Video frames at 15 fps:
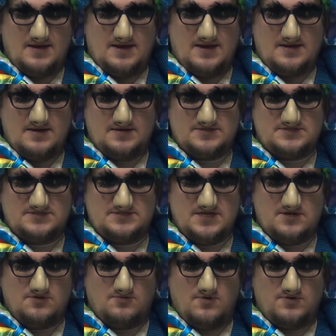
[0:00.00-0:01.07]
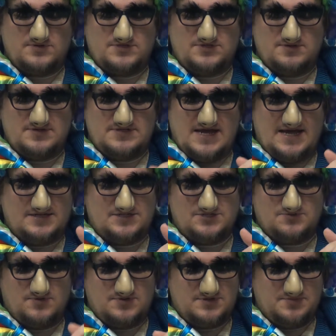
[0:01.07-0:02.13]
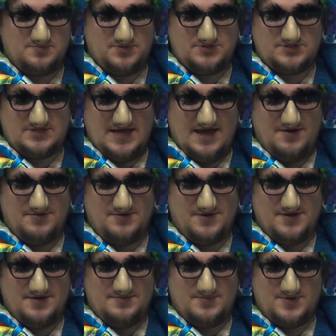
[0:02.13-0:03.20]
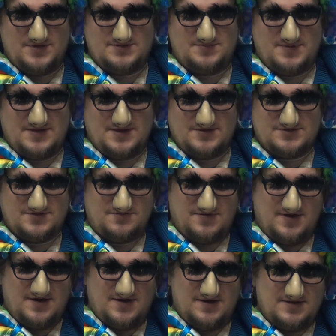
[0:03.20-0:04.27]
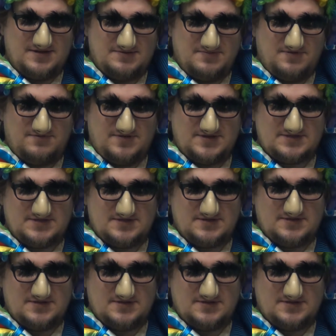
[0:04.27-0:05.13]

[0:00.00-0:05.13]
and it still wants to attach. It's wanting to push down, but it's because of, let me fix it.